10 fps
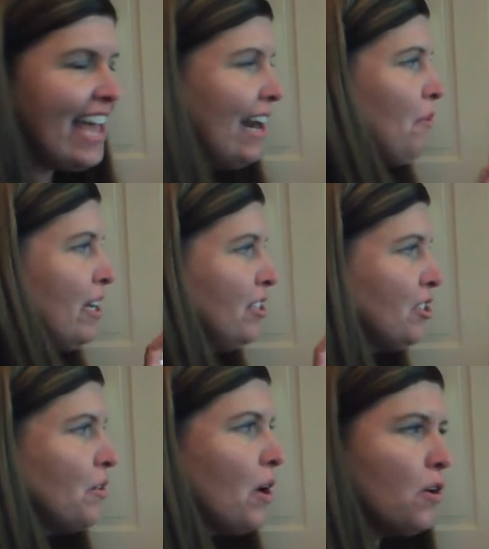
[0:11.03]
and I wanted
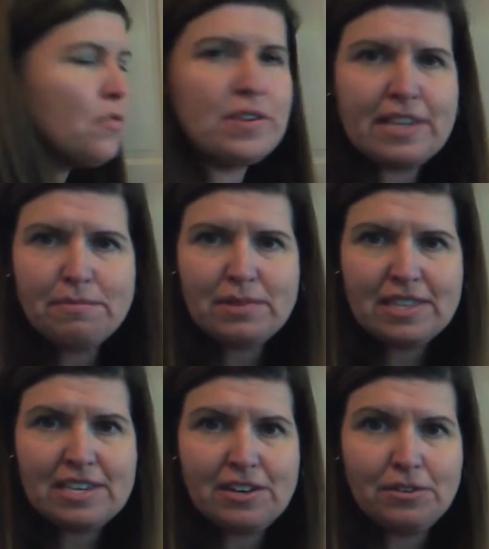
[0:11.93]
to go over them
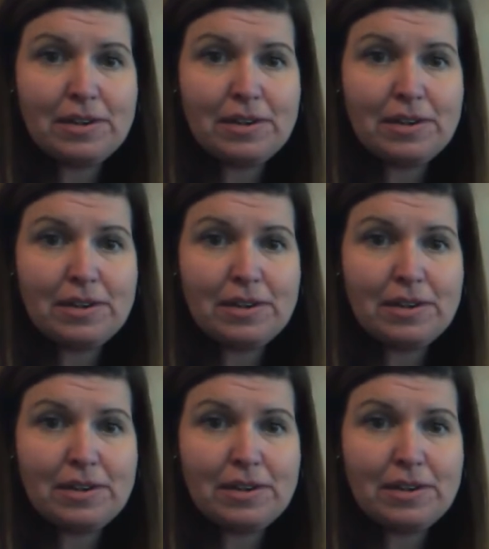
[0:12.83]
with you.